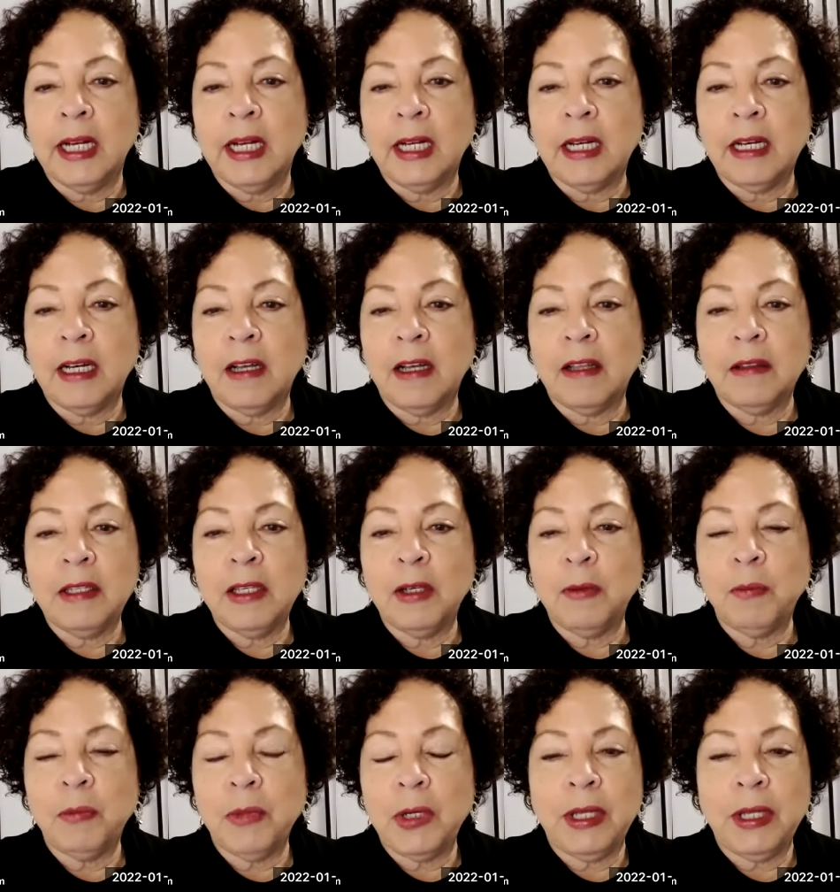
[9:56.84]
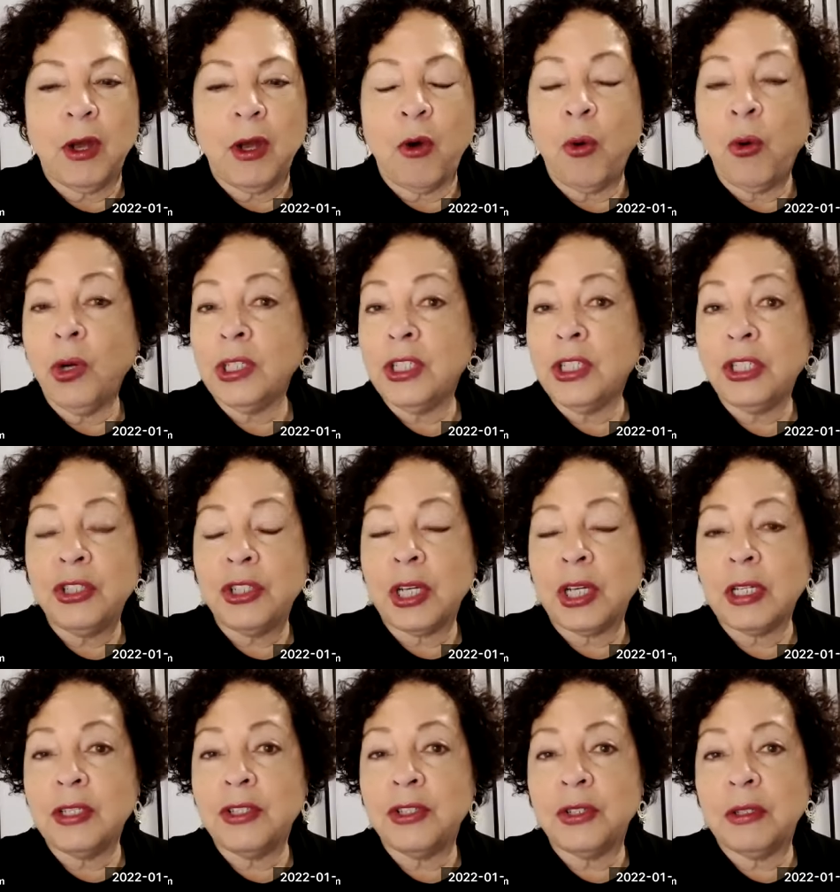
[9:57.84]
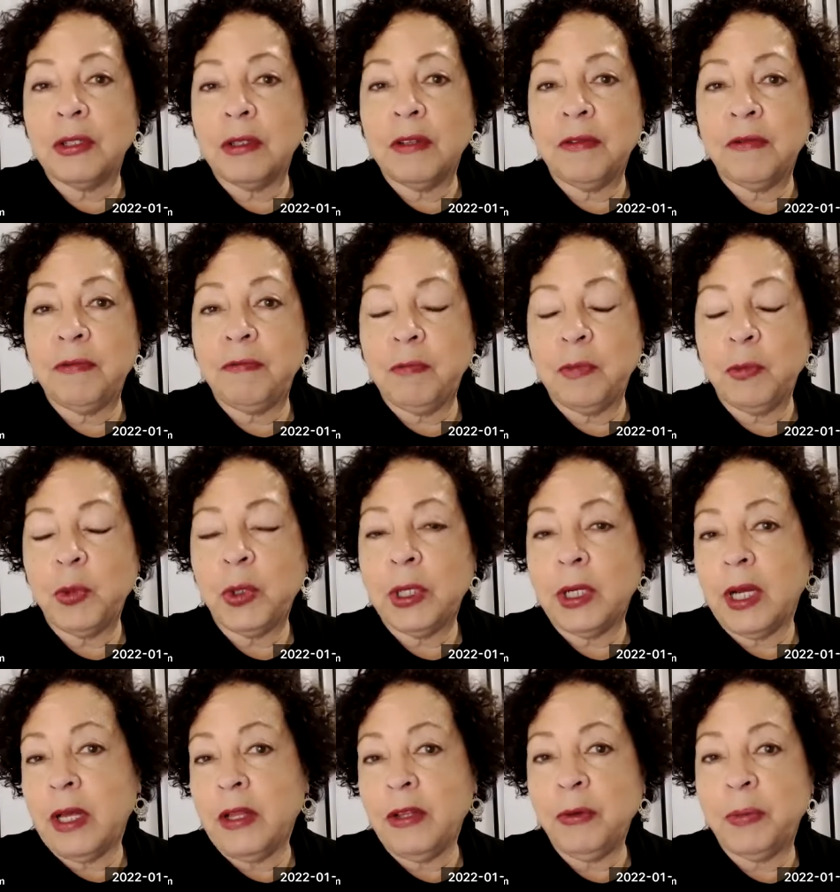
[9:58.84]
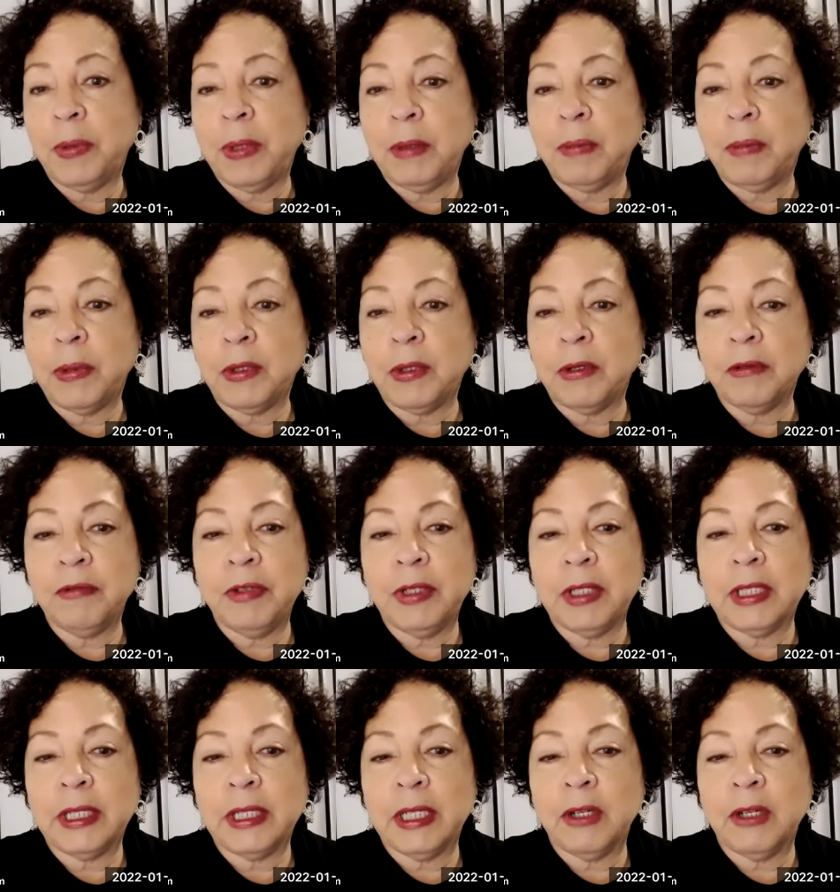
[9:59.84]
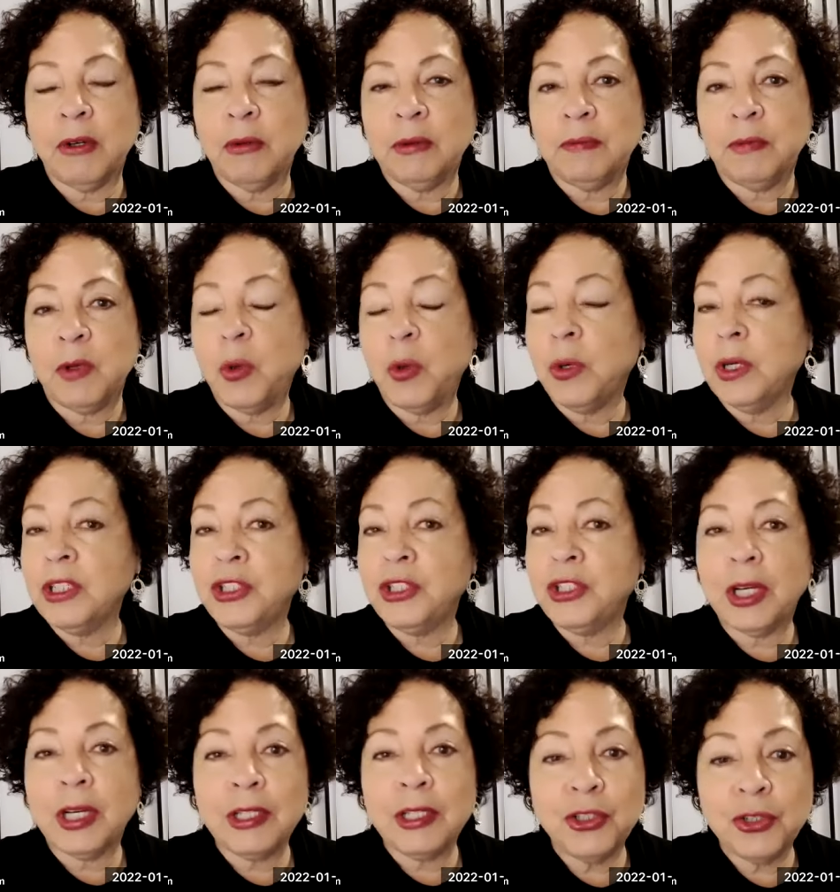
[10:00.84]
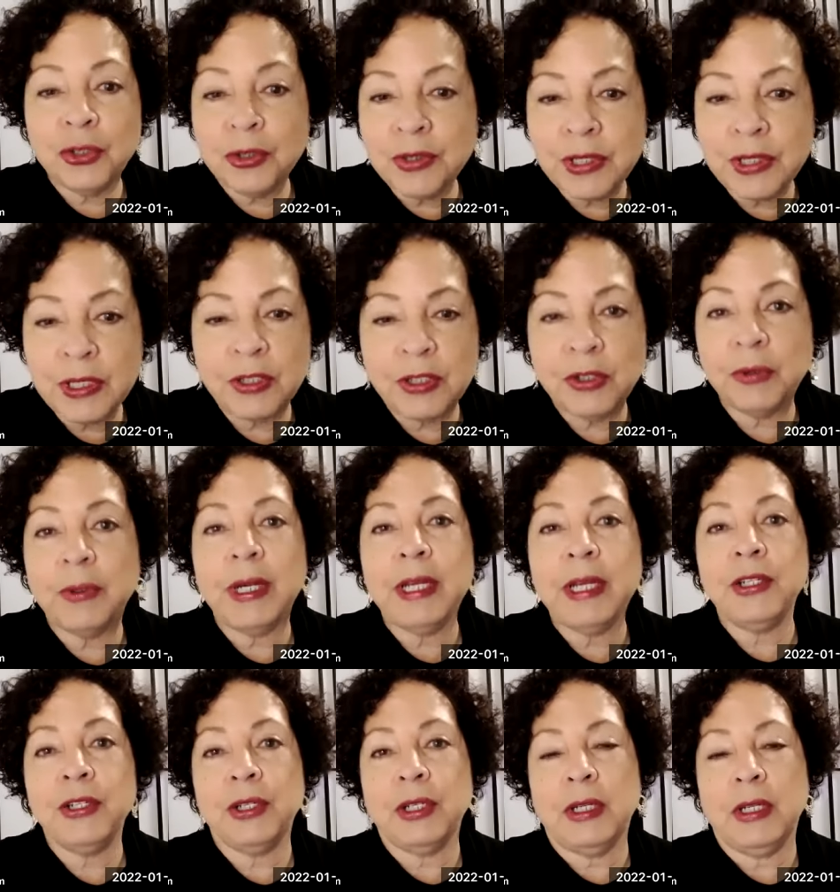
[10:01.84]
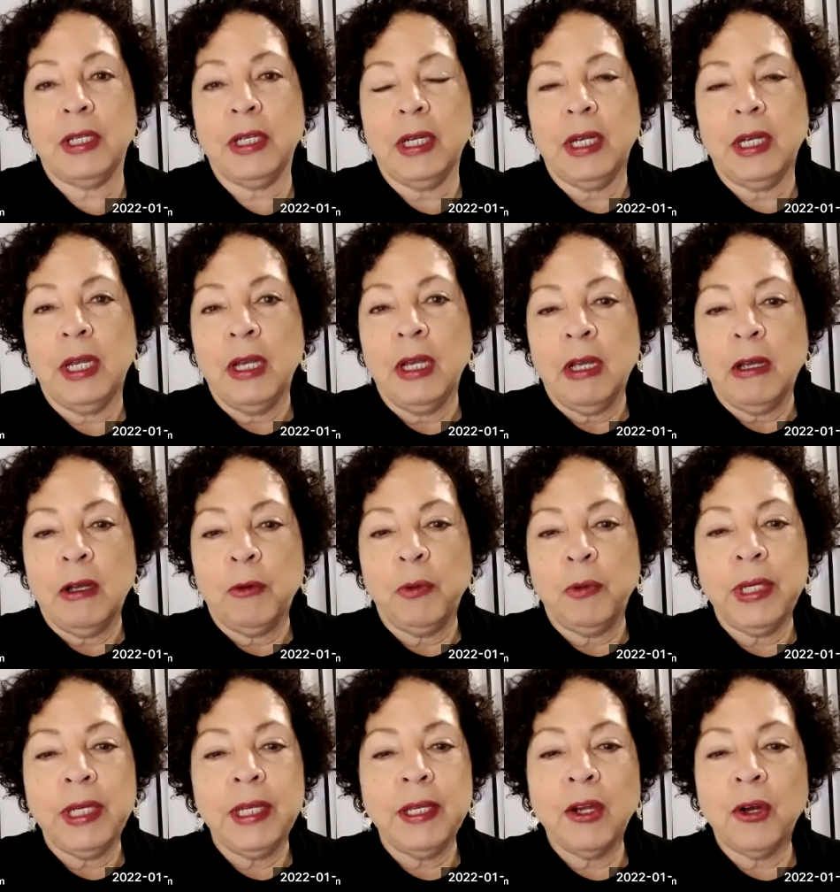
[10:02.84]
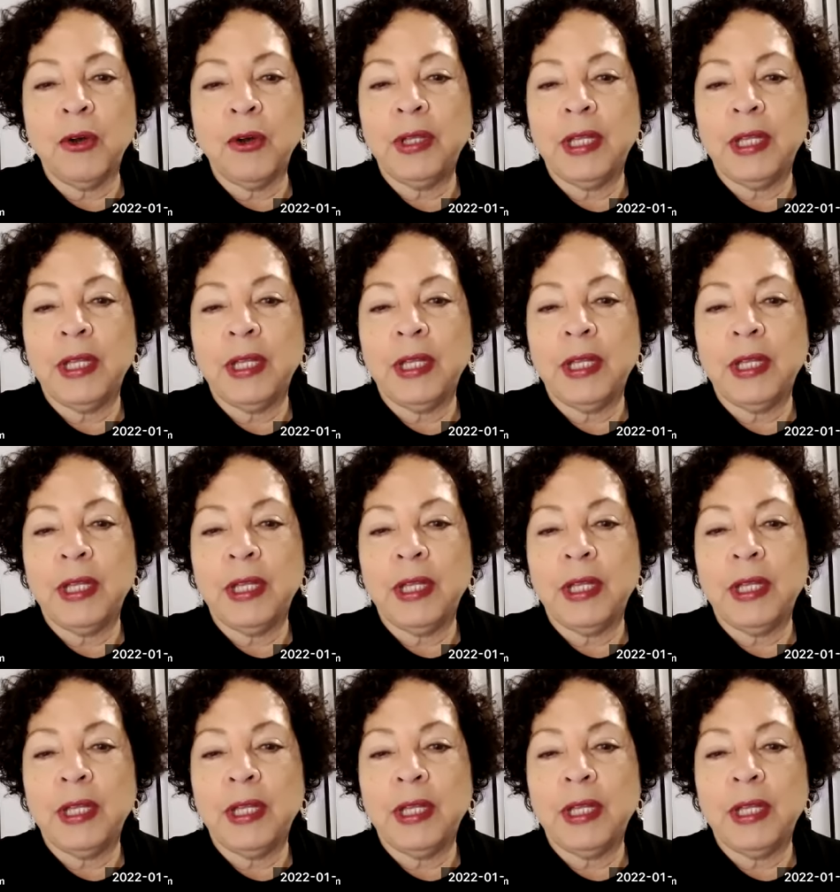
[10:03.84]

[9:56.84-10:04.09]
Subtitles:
or to judge what other people are feeling, or judge your situation. We know